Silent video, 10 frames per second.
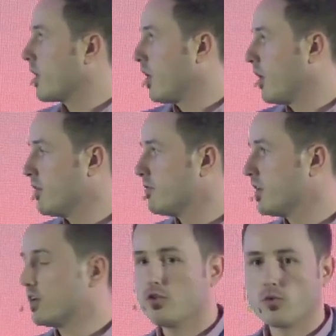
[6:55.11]

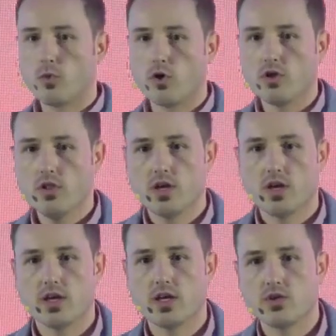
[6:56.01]
convert your model
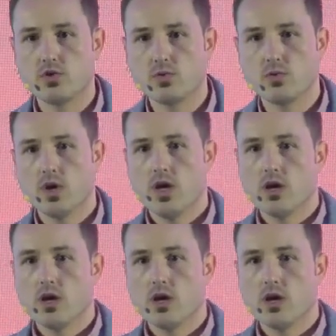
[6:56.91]
into